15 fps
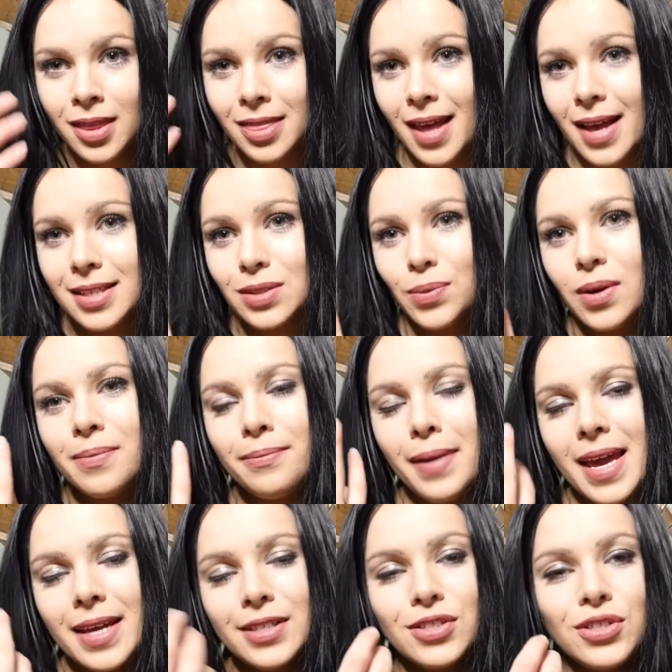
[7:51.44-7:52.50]
that's what
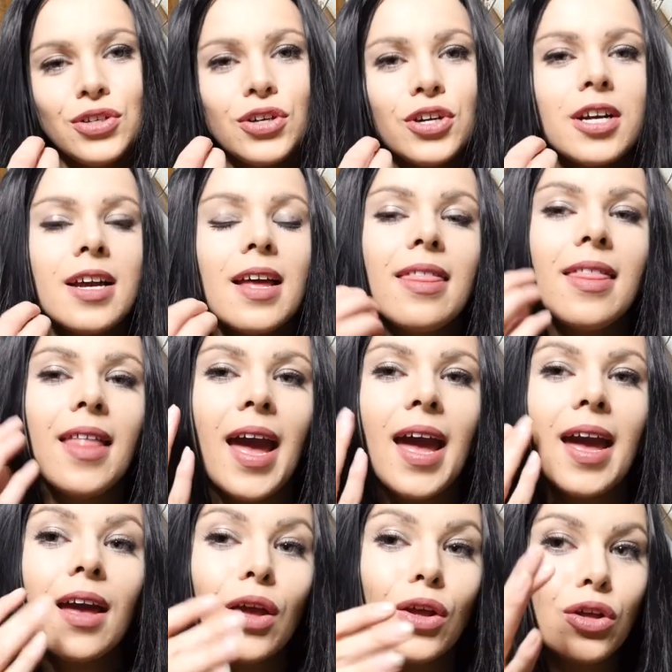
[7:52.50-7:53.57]
makes your
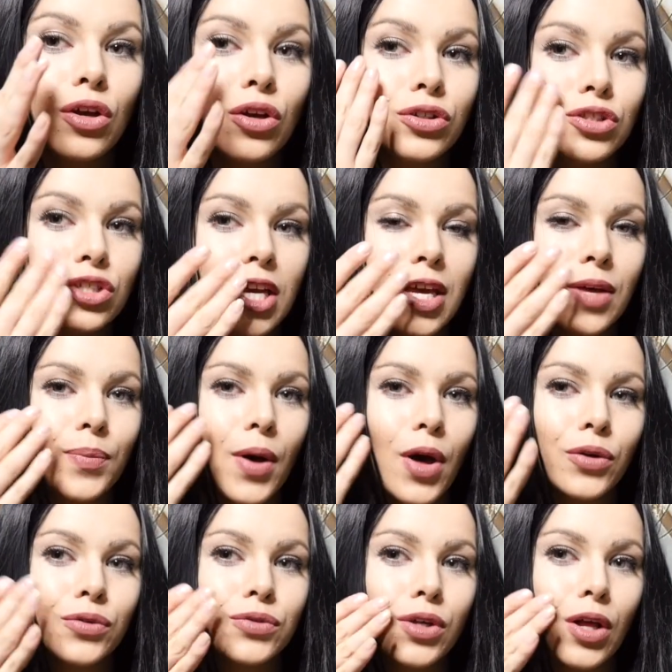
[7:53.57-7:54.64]
like your
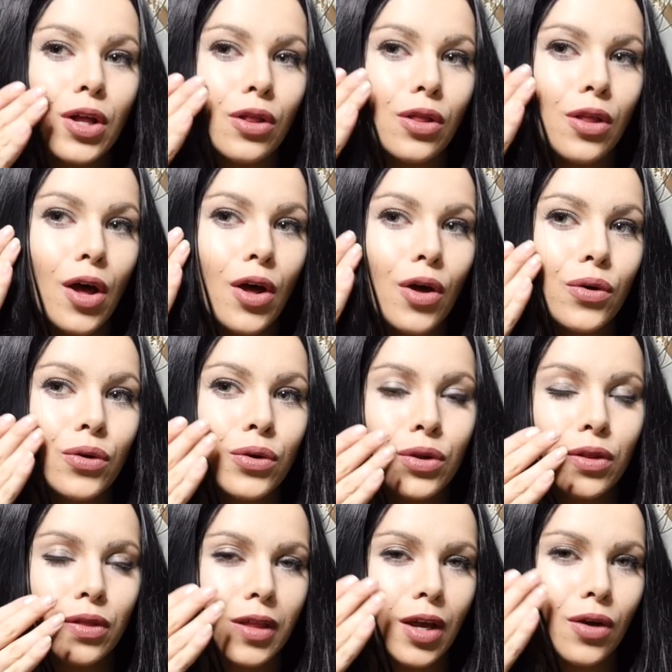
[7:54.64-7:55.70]
cheekbones glow.
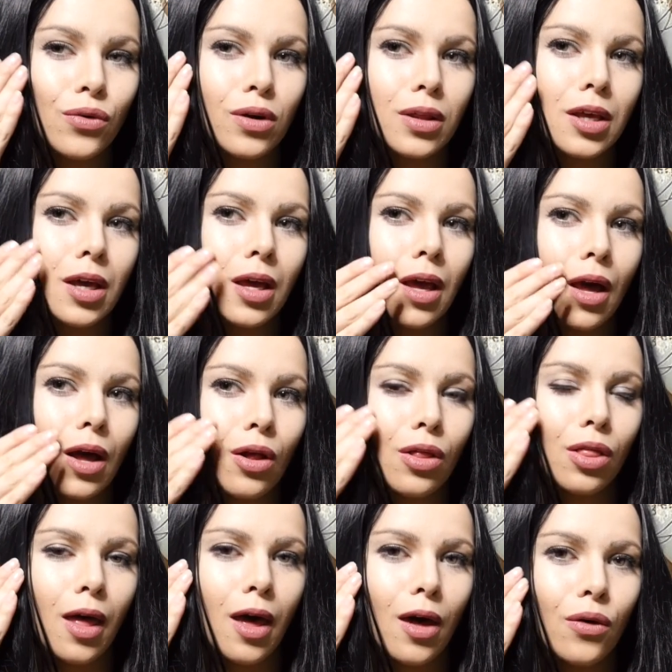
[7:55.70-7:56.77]
They really
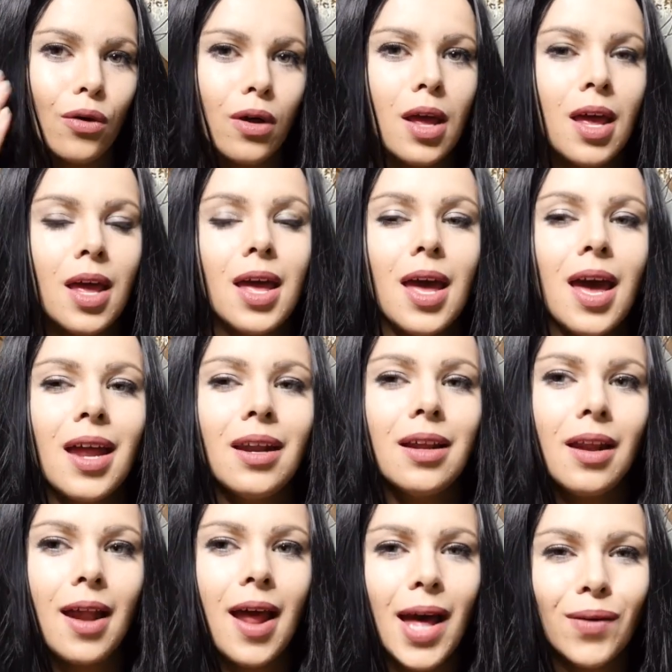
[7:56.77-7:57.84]
glow and
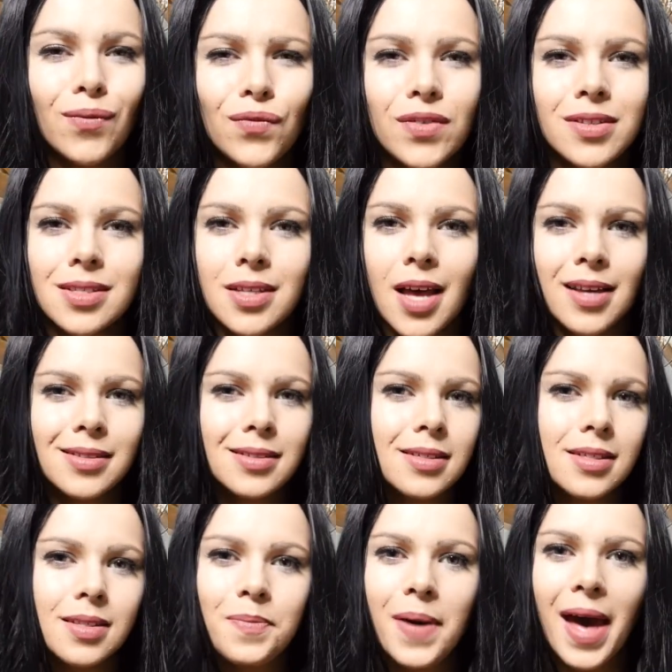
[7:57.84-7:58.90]
it
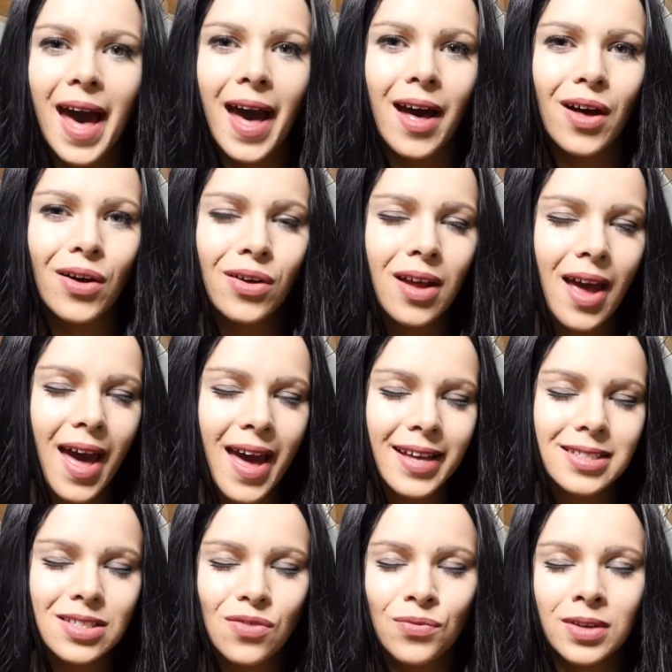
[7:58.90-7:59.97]
emphasizes the pout.
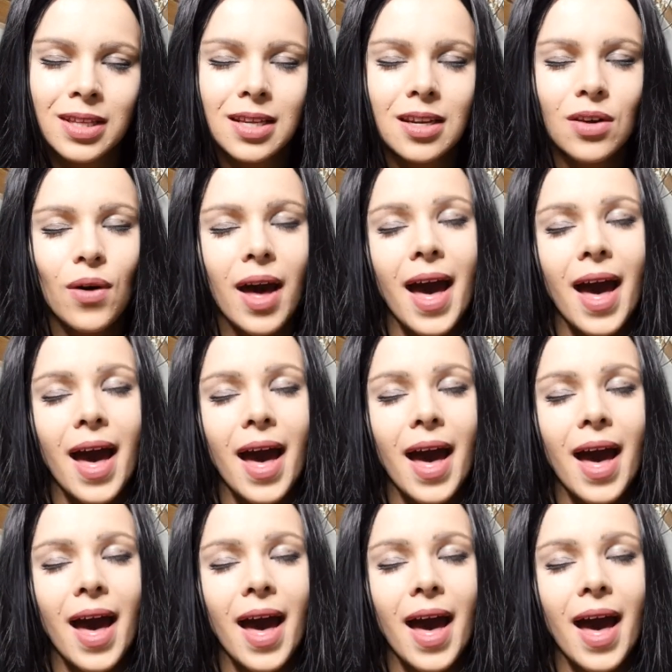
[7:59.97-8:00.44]
I don't really know